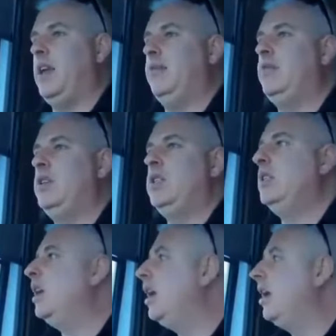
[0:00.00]
I've just
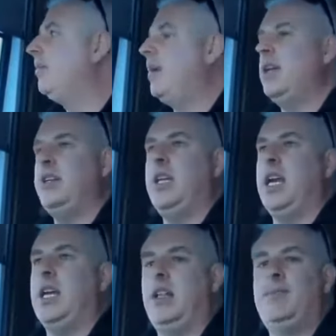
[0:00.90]
managed to
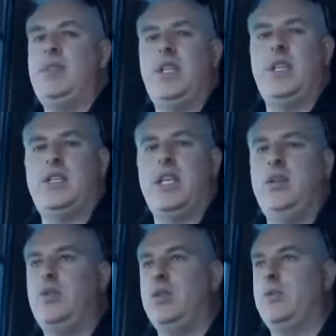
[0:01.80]
get a glimpse of the
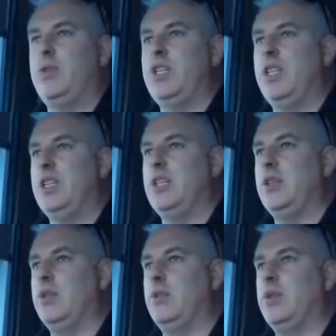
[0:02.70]
side road which takes
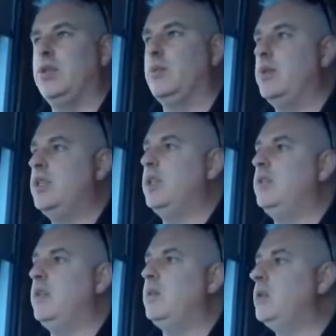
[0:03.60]
us up towards the Whiskey
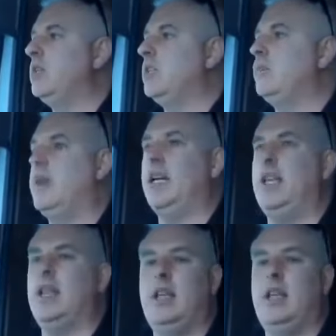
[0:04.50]
Trail once it goes by here,